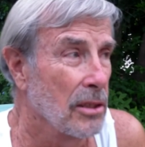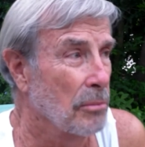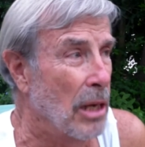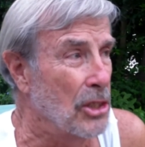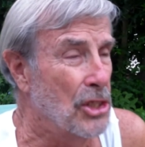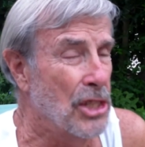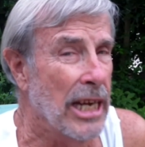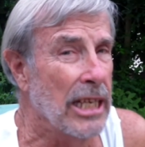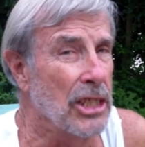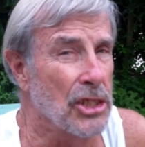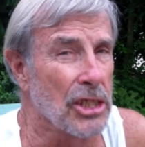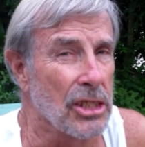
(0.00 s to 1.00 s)
It's about
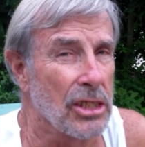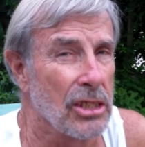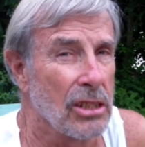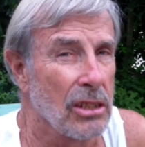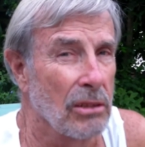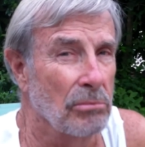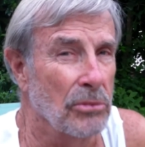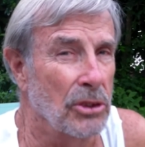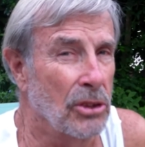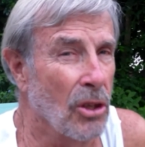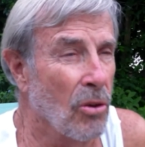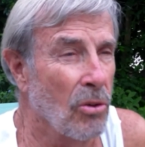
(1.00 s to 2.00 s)
changes.
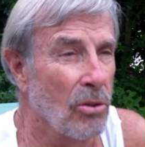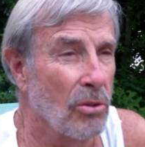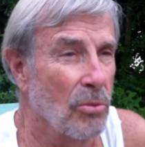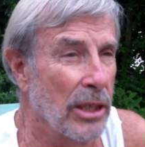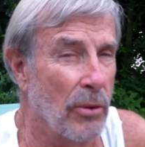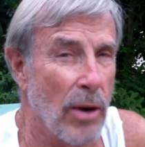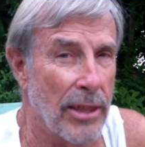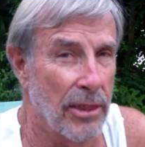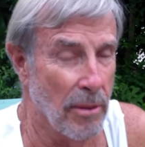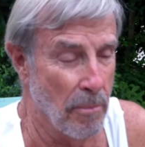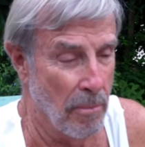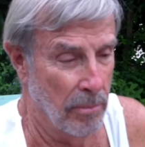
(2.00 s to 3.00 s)
Don't regret
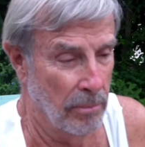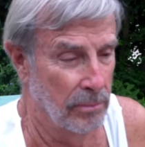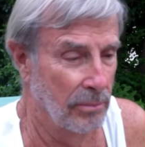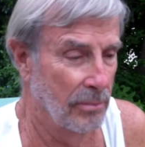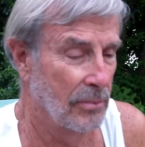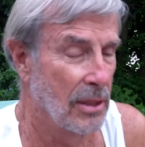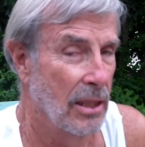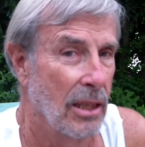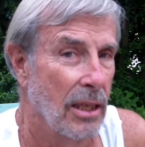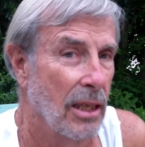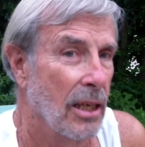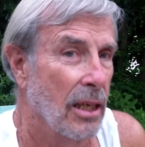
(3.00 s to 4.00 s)
them.
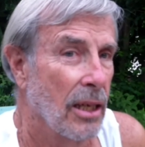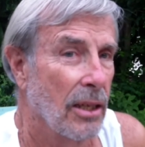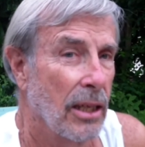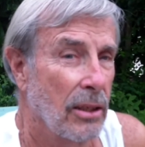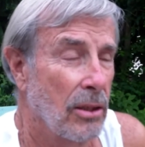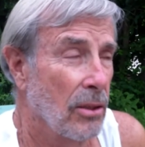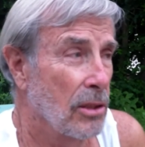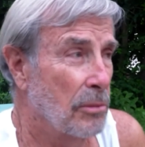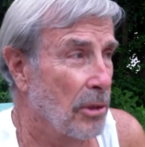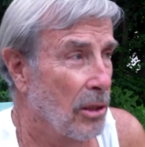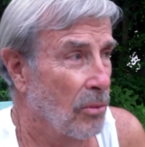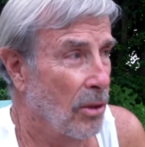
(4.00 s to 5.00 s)
Thank you. It's
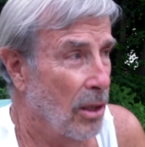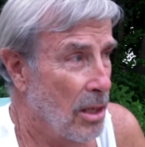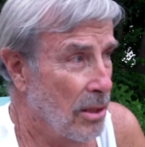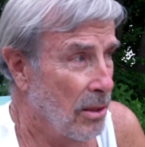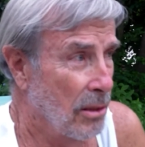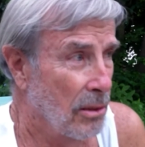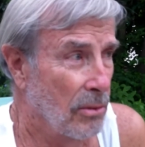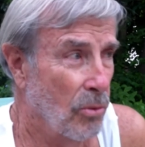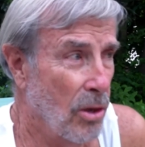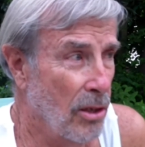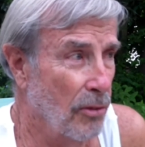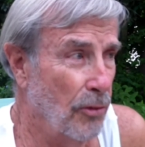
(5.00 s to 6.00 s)
been a
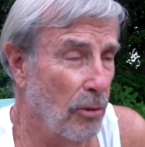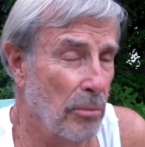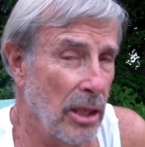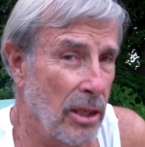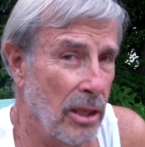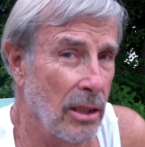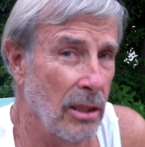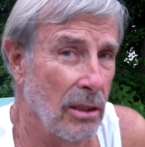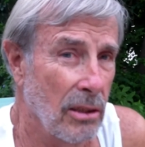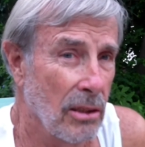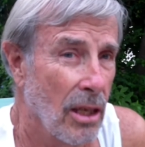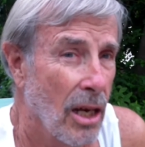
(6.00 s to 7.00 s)
wonderful meeting.
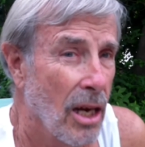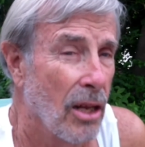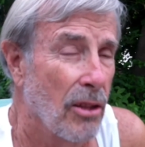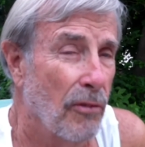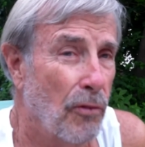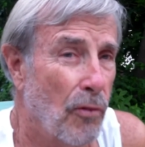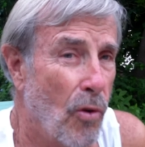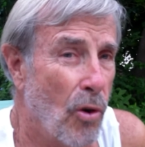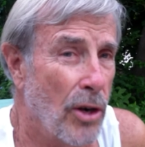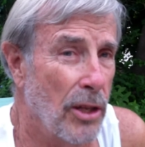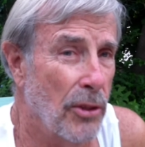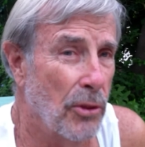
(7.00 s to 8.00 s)
The
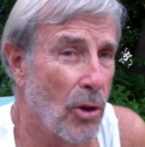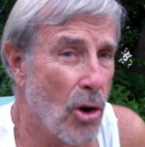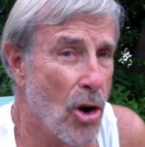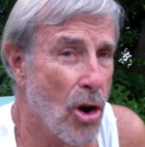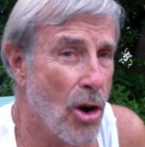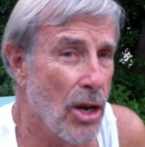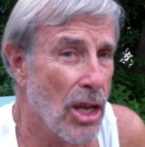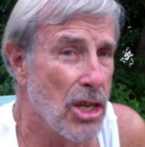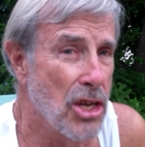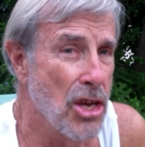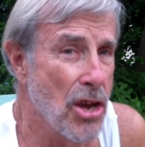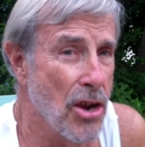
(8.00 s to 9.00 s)
43rd
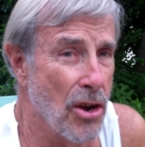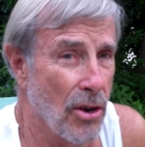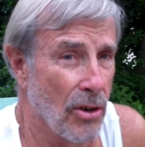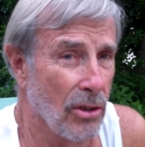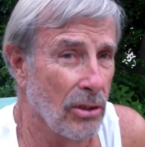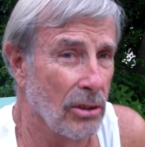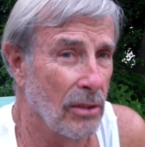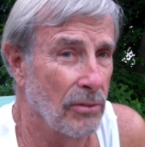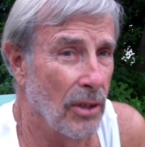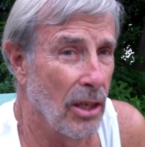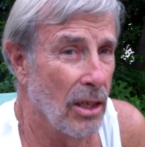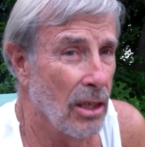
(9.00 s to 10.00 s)
year of